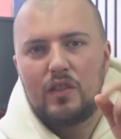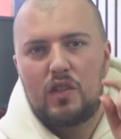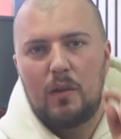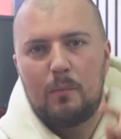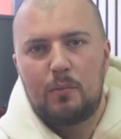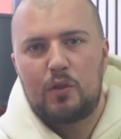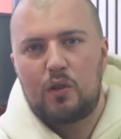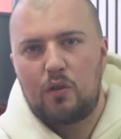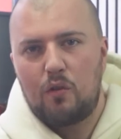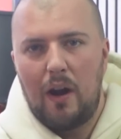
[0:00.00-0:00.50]

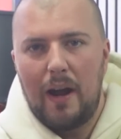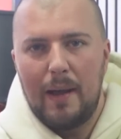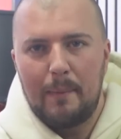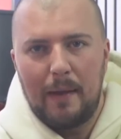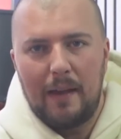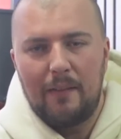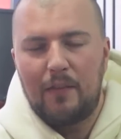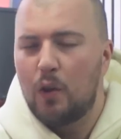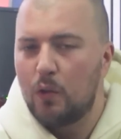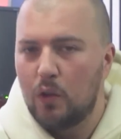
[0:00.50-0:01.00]
Subscribe
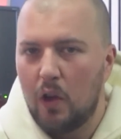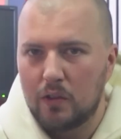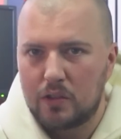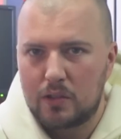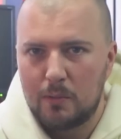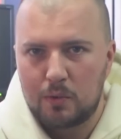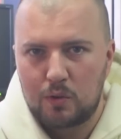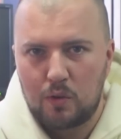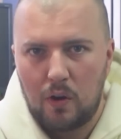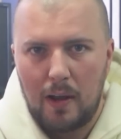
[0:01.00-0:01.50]
if you're not
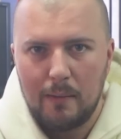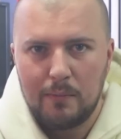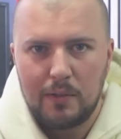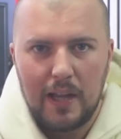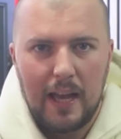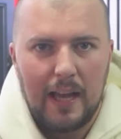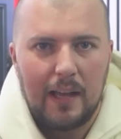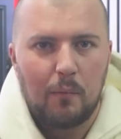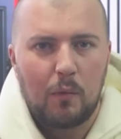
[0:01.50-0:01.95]
subscribed yet.